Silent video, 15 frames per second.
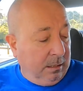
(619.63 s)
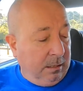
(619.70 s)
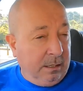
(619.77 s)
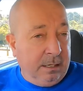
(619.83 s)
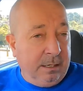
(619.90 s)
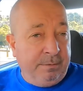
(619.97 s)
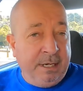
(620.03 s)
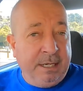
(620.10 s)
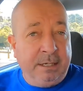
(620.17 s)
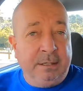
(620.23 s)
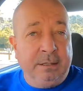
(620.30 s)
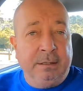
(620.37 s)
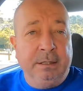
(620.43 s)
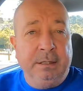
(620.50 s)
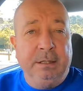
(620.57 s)
I don't
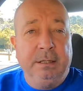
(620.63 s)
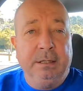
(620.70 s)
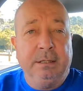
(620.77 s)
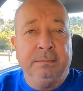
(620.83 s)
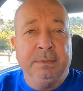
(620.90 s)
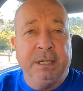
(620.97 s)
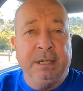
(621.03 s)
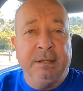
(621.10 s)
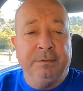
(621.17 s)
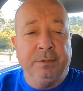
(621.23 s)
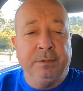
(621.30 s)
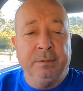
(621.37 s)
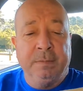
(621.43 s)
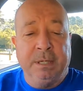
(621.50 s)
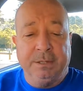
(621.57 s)
reckon I'm going to have
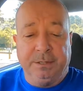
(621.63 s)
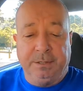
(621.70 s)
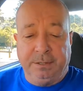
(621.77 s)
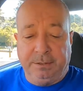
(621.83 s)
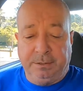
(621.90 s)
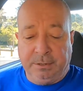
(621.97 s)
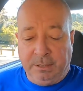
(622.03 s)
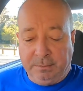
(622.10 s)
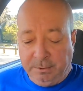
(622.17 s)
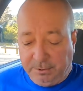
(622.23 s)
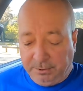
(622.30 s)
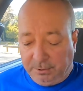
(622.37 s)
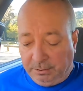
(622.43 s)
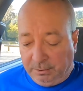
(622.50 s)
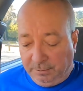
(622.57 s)
too much trouble
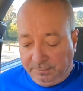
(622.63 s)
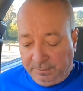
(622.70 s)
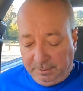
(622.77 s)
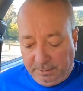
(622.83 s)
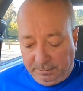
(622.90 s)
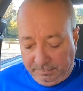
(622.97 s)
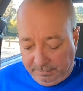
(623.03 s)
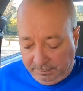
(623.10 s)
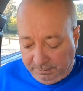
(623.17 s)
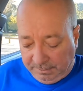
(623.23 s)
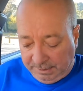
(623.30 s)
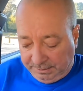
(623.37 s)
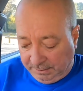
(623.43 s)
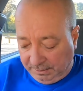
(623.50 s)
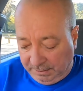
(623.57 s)
scoffing the
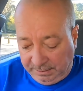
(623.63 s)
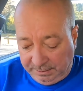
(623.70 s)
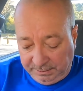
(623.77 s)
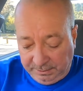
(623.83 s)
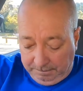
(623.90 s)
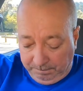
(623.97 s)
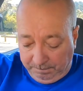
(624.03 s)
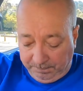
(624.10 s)
rest of this.